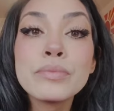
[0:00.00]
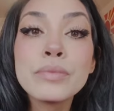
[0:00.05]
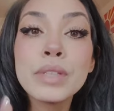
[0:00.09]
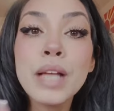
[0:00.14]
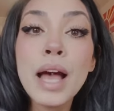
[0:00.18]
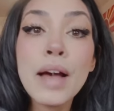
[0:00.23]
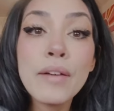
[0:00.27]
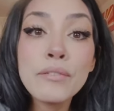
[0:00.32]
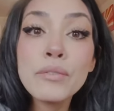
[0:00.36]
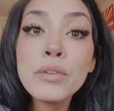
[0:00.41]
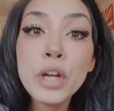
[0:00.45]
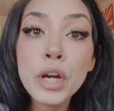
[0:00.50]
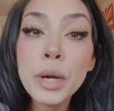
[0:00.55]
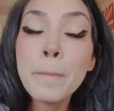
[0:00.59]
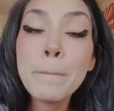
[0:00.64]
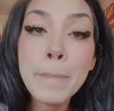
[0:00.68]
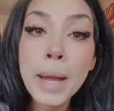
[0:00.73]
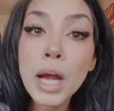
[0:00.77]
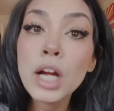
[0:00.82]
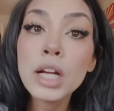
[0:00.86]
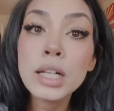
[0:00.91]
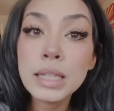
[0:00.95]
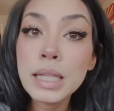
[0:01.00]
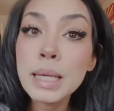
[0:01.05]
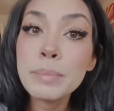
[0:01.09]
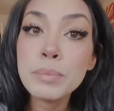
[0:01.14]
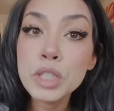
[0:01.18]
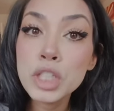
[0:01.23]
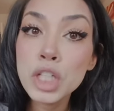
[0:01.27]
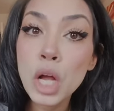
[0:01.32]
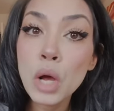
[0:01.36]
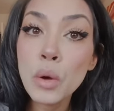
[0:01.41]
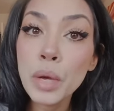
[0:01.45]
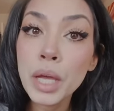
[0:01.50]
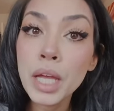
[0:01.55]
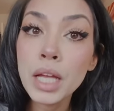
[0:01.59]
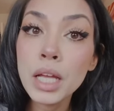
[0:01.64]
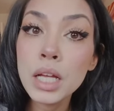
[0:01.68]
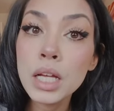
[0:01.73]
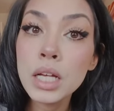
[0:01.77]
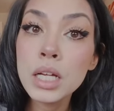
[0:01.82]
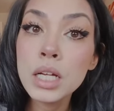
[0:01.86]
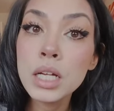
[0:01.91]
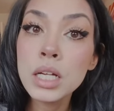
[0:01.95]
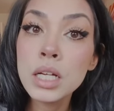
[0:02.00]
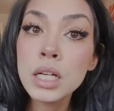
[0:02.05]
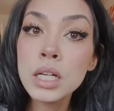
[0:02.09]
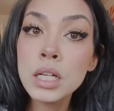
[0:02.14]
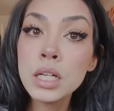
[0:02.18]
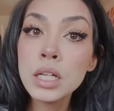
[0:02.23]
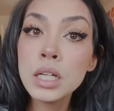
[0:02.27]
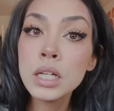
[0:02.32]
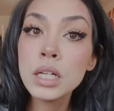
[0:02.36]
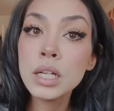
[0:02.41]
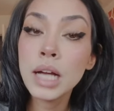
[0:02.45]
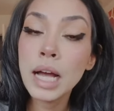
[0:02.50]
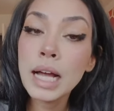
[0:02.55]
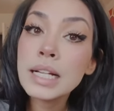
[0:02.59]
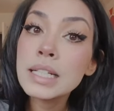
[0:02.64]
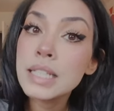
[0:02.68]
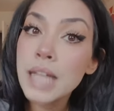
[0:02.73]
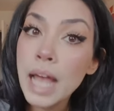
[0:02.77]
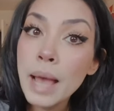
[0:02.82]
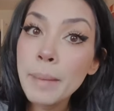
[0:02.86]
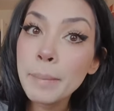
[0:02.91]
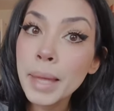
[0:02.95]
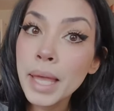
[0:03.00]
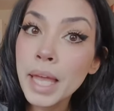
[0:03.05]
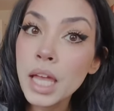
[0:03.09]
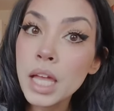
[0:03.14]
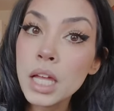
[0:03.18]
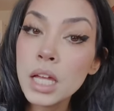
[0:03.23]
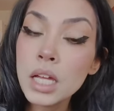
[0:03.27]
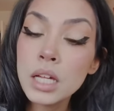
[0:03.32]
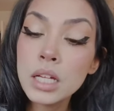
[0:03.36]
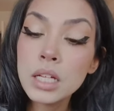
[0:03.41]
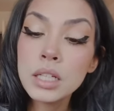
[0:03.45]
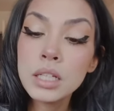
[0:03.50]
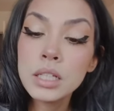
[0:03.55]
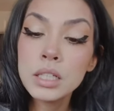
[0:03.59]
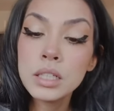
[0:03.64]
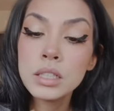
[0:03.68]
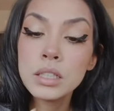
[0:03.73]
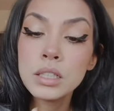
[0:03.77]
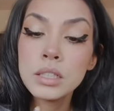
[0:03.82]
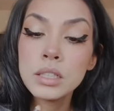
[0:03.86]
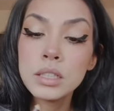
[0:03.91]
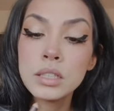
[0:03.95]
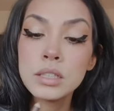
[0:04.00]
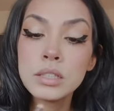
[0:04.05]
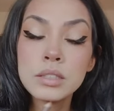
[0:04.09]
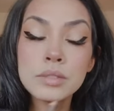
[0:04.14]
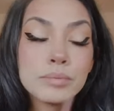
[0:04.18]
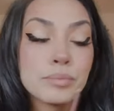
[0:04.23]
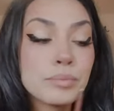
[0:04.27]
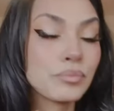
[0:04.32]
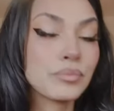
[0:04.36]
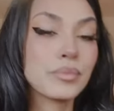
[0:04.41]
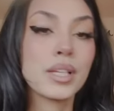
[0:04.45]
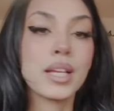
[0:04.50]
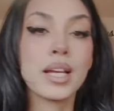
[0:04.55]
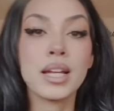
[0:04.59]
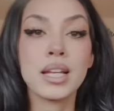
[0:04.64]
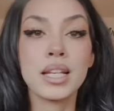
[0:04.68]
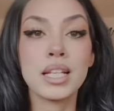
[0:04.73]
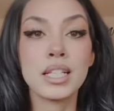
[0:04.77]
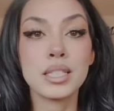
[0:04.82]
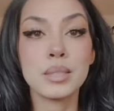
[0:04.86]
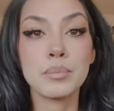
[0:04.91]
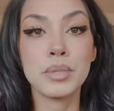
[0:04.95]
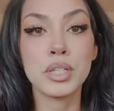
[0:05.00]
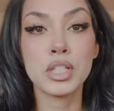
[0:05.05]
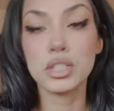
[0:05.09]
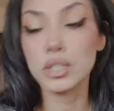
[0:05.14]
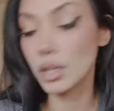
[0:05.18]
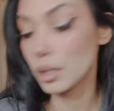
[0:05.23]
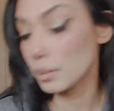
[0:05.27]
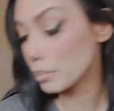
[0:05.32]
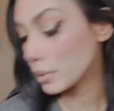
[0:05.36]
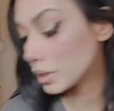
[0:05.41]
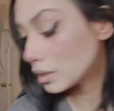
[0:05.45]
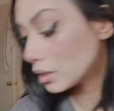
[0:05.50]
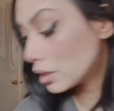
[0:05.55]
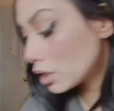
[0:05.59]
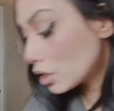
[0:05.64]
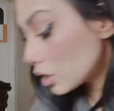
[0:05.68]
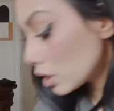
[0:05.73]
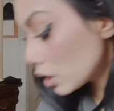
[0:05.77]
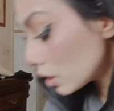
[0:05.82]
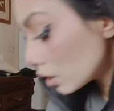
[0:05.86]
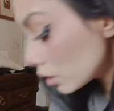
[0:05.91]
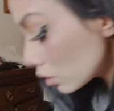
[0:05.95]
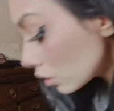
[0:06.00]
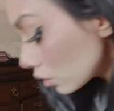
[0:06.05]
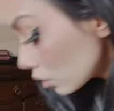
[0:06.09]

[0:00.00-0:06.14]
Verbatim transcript: Have your bare lip showing. God damn it. Yeah, it needs to be sharpened. This shit is